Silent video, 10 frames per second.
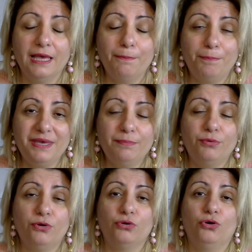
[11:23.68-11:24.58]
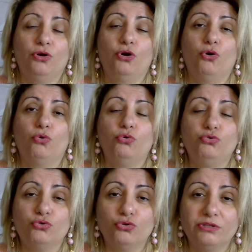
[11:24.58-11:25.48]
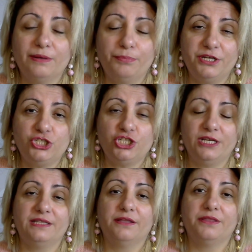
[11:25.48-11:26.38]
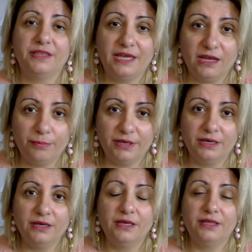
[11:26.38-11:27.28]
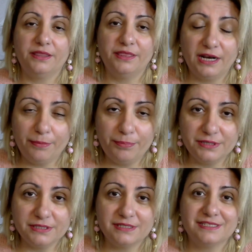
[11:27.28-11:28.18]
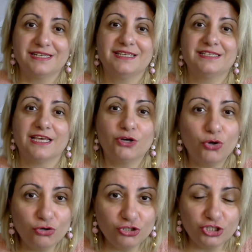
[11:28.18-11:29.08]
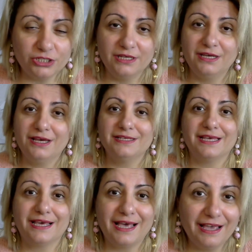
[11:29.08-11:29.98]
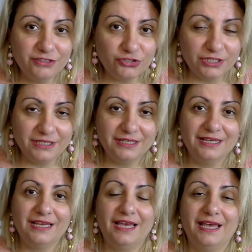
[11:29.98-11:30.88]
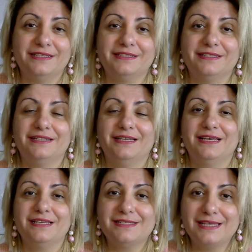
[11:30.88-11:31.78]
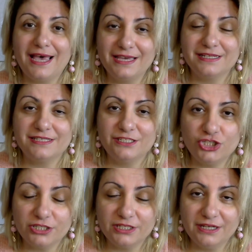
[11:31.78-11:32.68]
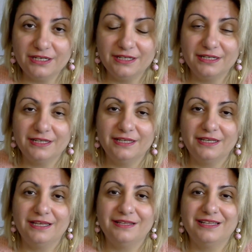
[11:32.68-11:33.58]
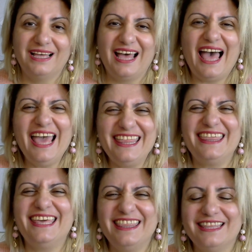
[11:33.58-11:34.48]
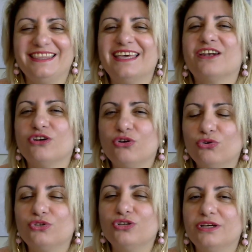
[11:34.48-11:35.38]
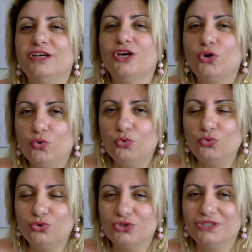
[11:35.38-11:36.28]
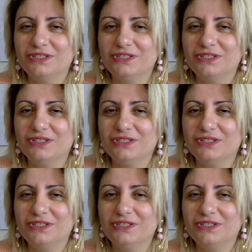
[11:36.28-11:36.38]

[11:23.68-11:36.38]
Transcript: People who do not appreciate therapy, therapists, psychology, psychiatry, and science in general, I think that they are not good